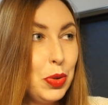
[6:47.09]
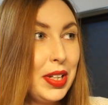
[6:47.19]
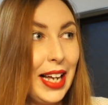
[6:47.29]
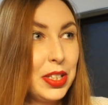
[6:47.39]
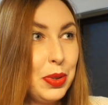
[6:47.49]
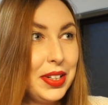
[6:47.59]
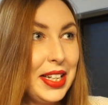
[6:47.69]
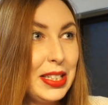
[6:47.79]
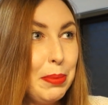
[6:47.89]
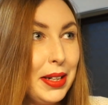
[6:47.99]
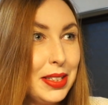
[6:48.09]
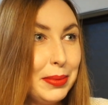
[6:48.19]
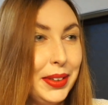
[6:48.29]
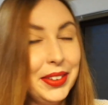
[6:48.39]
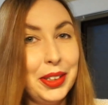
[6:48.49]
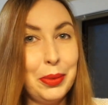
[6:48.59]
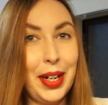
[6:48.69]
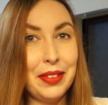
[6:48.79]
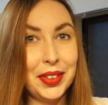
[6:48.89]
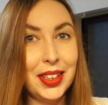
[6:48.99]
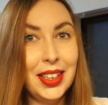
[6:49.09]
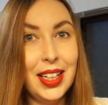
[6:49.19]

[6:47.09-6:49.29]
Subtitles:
As quickly as possible or whatever.